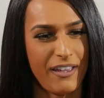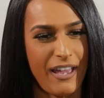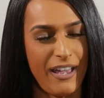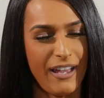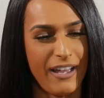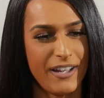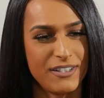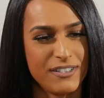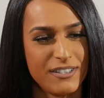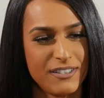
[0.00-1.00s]

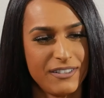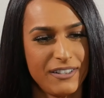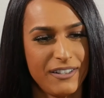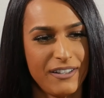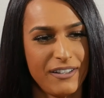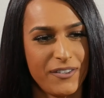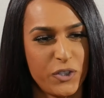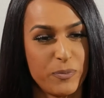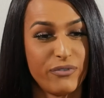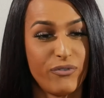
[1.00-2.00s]
and this
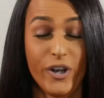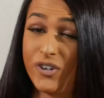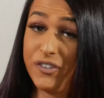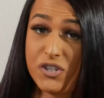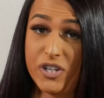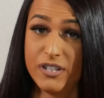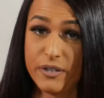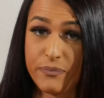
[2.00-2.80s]
was before I transitioned